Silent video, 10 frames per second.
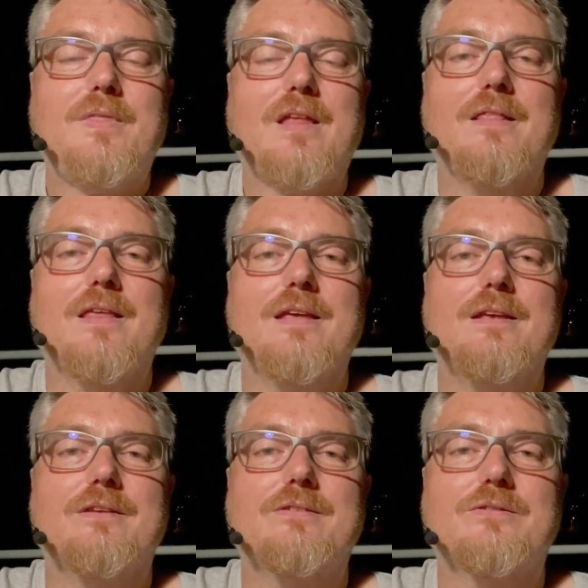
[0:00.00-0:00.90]

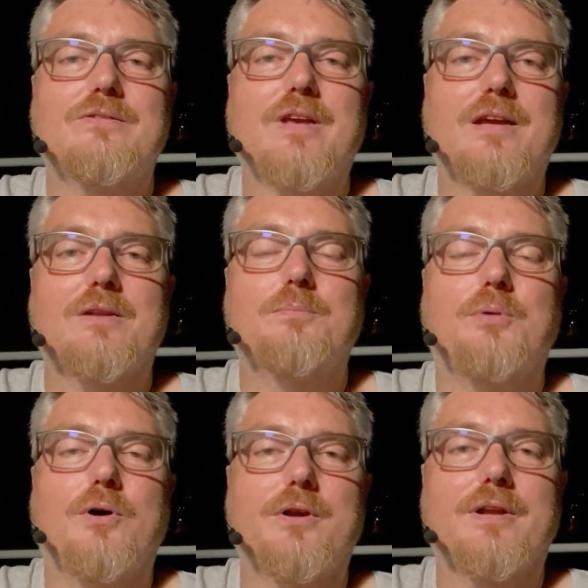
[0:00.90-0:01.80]
The second
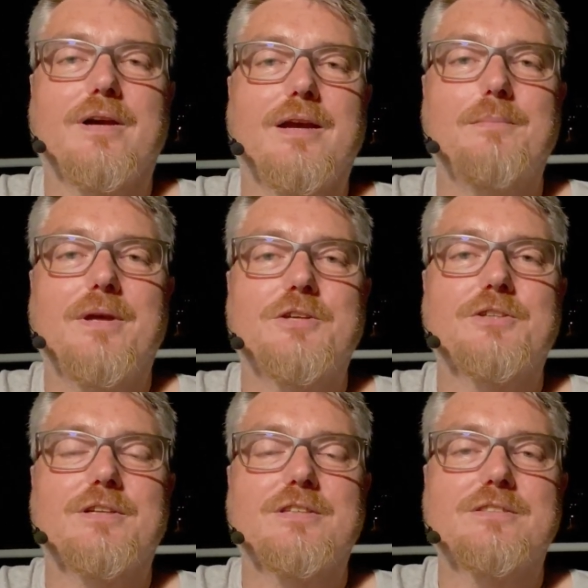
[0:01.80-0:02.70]
point I
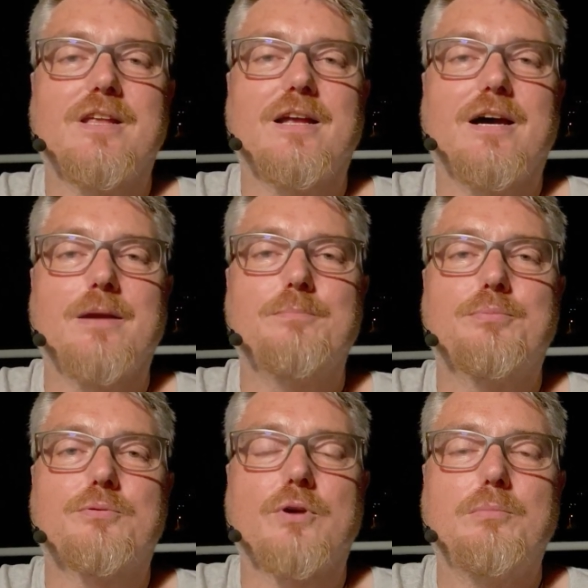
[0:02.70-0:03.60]
mentioned is that I
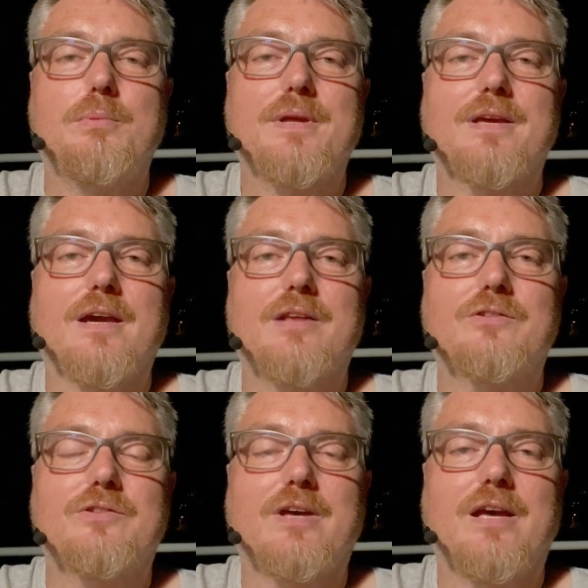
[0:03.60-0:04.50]
probably can
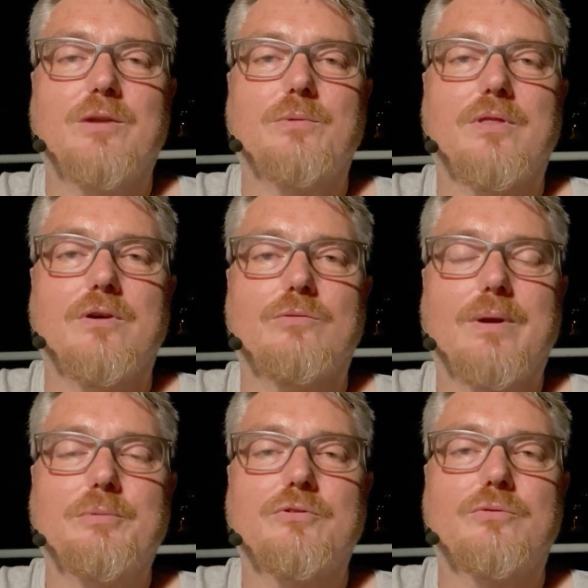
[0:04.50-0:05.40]
stand with a
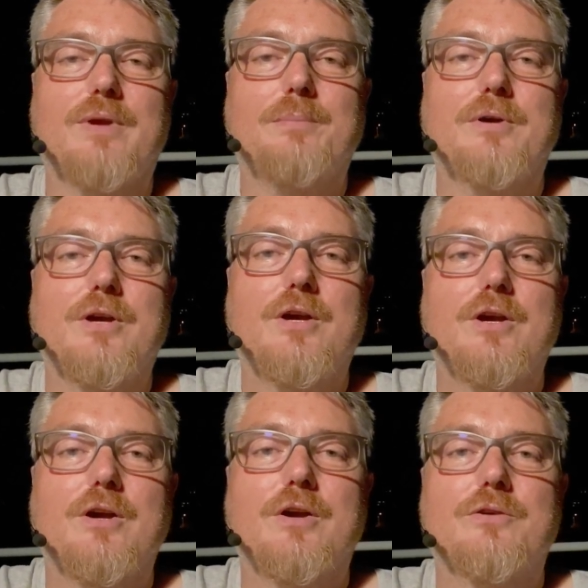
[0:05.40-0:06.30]
rubber strap
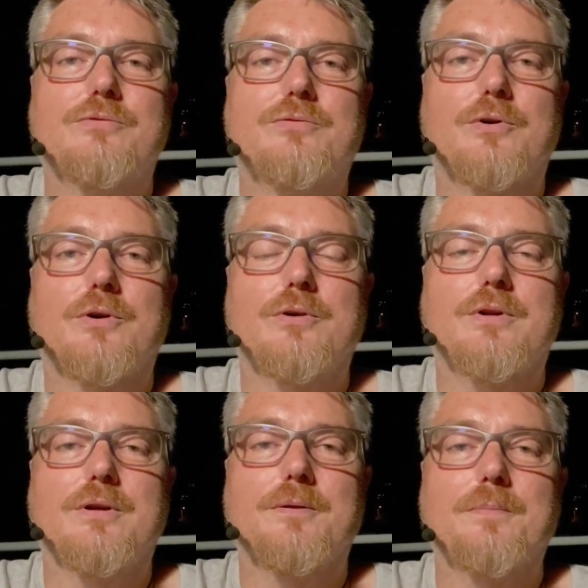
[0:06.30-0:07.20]
for
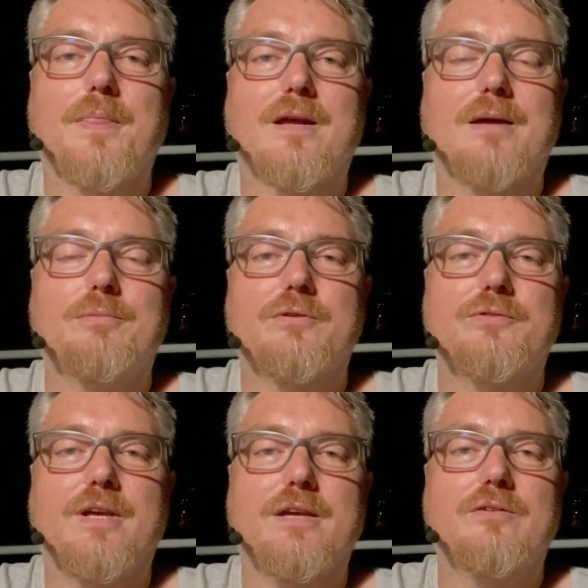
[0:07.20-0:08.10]
a couple of
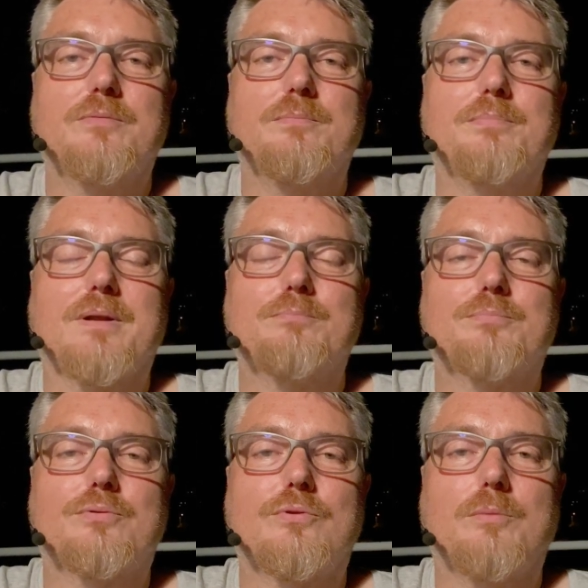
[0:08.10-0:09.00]
days, but
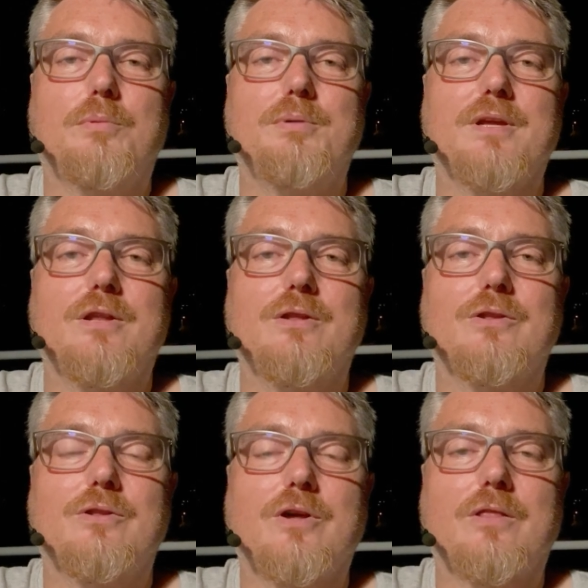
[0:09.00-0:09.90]
probably
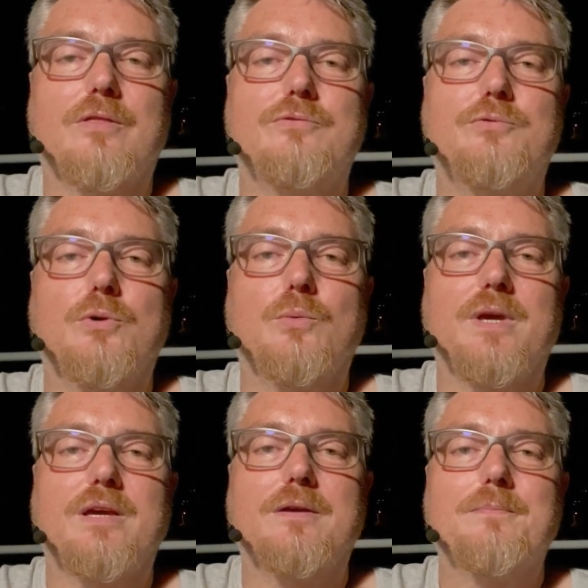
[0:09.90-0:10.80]
not the full week.